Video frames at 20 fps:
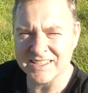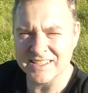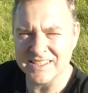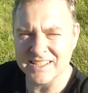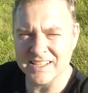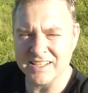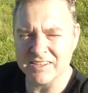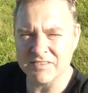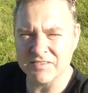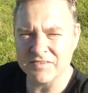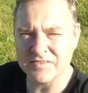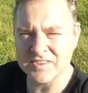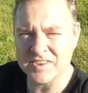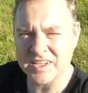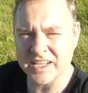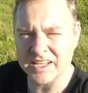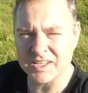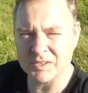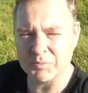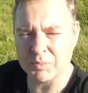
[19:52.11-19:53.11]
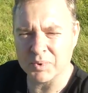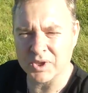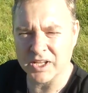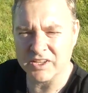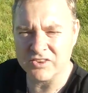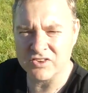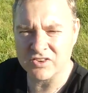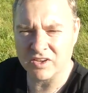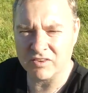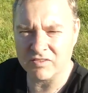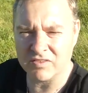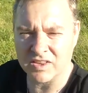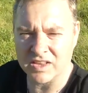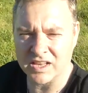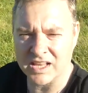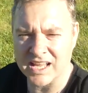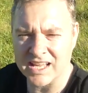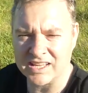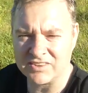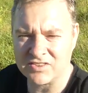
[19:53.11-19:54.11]
that have taken place over the
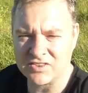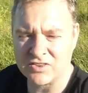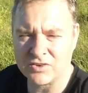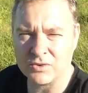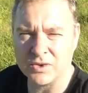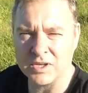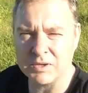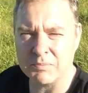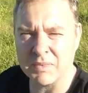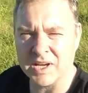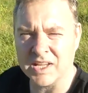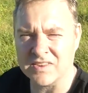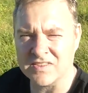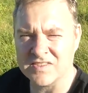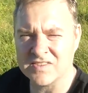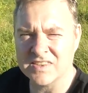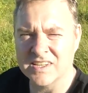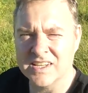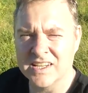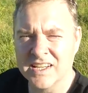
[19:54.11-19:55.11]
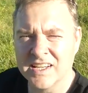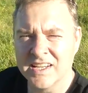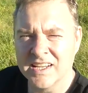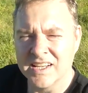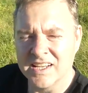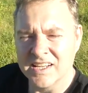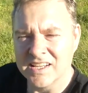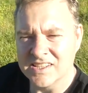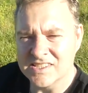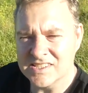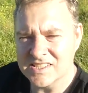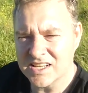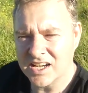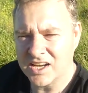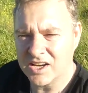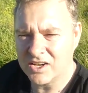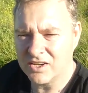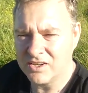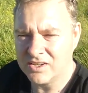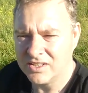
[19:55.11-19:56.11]
last 3 months.
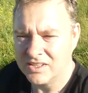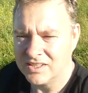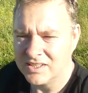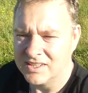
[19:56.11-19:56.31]
So